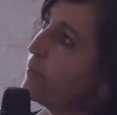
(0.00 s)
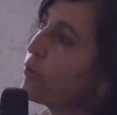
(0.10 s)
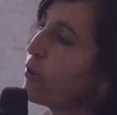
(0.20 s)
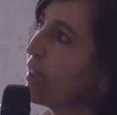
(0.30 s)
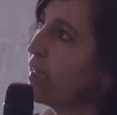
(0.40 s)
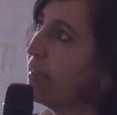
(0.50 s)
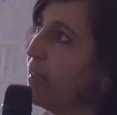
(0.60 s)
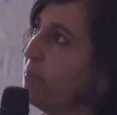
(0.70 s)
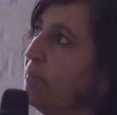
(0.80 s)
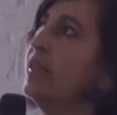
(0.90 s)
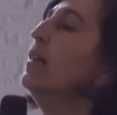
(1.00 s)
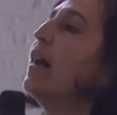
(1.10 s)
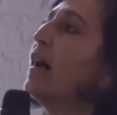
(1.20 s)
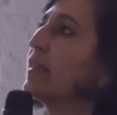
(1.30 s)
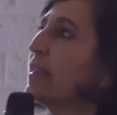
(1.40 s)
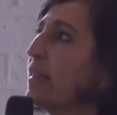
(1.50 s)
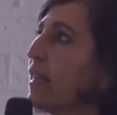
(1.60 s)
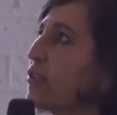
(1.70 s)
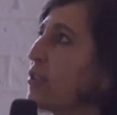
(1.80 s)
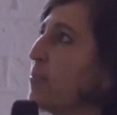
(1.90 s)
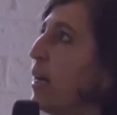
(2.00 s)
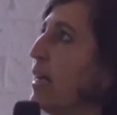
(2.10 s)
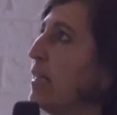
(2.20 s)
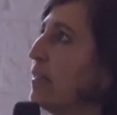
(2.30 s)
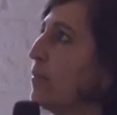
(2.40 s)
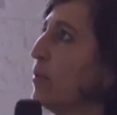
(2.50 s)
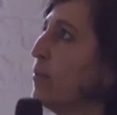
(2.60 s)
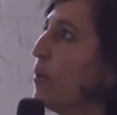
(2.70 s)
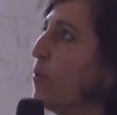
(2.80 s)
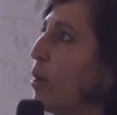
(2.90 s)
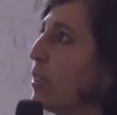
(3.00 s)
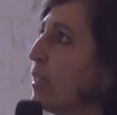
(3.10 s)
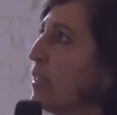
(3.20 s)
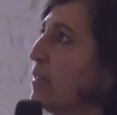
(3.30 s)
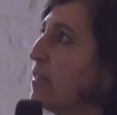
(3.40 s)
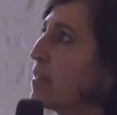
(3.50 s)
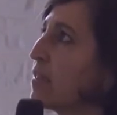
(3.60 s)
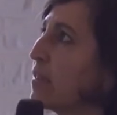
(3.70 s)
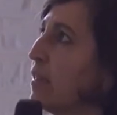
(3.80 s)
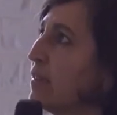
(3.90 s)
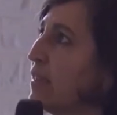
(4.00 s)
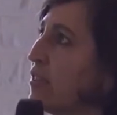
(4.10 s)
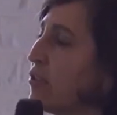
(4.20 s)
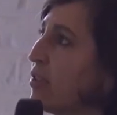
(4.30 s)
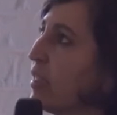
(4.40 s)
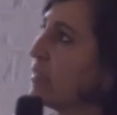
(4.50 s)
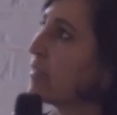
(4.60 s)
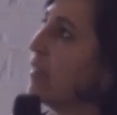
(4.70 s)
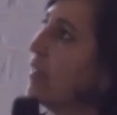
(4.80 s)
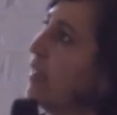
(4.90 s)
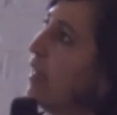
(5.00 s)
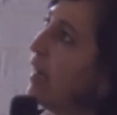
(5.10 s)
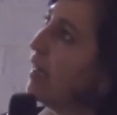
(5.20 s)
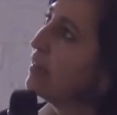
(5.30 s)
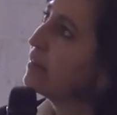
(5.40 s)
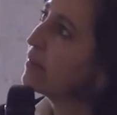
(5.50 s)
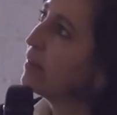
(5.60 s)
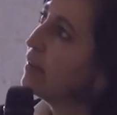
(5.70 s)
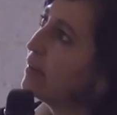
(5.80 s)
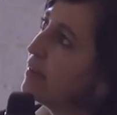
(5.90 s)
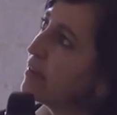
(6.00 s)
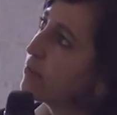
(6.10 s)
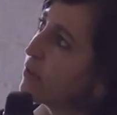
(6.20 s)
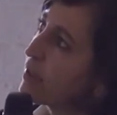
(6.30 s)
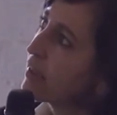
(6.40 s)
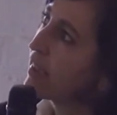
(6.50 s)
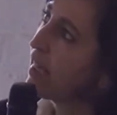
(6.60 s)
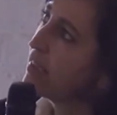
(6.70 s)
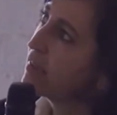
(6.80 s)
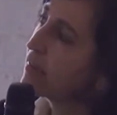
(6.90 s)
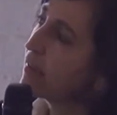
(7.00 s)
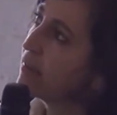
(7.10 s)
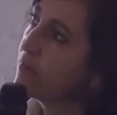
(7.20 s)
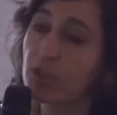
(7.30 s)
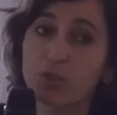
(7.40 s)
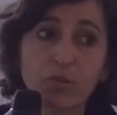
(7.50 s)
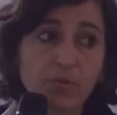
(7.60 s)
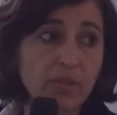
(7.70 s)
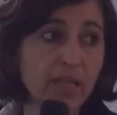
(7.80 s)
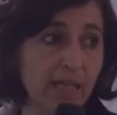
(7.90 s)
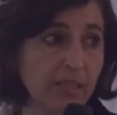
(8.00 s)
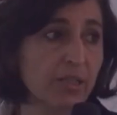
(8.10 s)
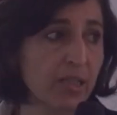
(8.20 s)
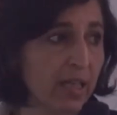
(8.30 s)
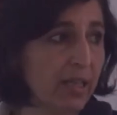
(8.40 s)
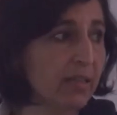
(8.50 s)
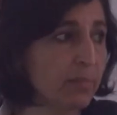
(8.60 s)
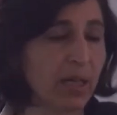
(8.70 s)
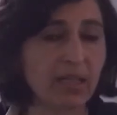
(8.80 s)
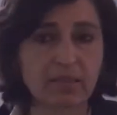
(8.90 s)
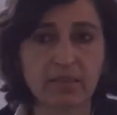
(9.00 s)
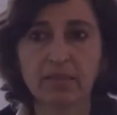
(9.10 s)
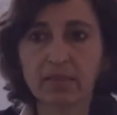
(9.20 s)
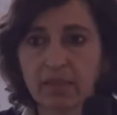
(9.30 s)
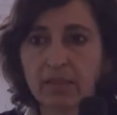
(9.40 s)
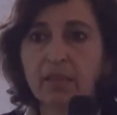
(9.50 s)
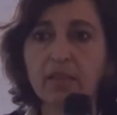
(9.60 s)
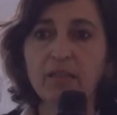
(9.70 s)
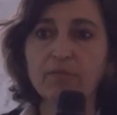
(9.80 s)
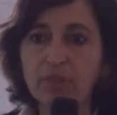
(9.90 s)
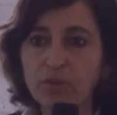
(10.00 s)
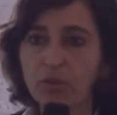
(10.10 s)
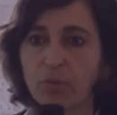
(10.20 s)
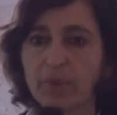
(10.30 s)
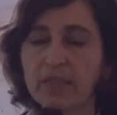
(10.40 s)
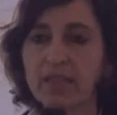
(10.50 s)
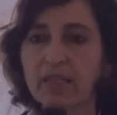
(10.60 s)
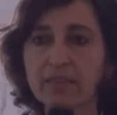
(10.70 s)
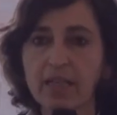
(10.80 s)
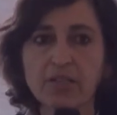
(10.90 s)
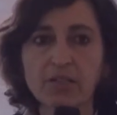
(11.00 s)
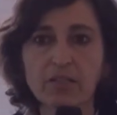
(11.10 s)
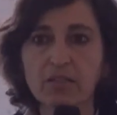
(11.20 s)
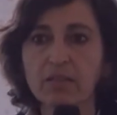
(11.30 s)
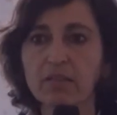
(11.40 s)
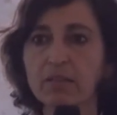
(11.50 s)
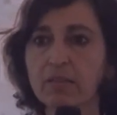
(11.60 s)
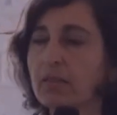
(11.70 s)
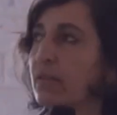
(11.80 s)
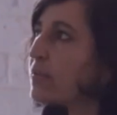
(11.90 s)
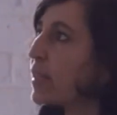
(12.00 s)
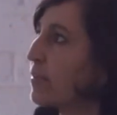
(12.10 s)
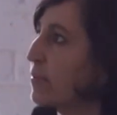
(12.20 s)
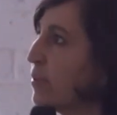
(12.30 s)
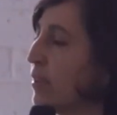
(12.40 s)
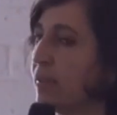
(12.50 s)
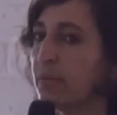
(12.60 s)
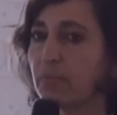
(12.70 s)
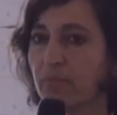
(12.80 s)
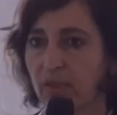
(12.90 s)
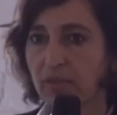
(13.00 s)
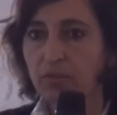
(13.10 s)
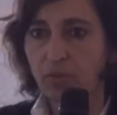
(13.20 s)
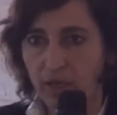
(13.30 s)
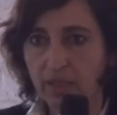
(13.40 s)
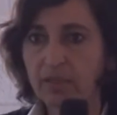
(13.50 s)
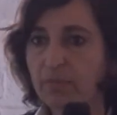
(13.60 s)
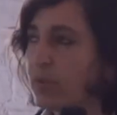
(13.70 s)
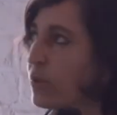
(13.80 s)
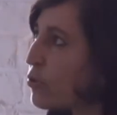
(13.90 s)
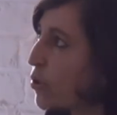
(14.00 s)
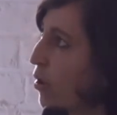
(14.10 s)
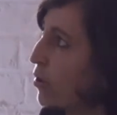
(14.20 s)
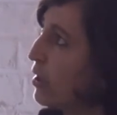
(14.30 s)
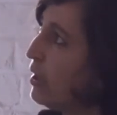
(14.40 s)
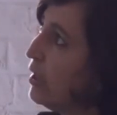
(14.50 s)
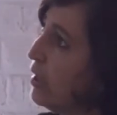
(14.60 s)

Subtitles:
Rotterdam Architecture Biennale. We were working in this district, and this was a case study which you will actually hear about in the video presentation that Joachim will show.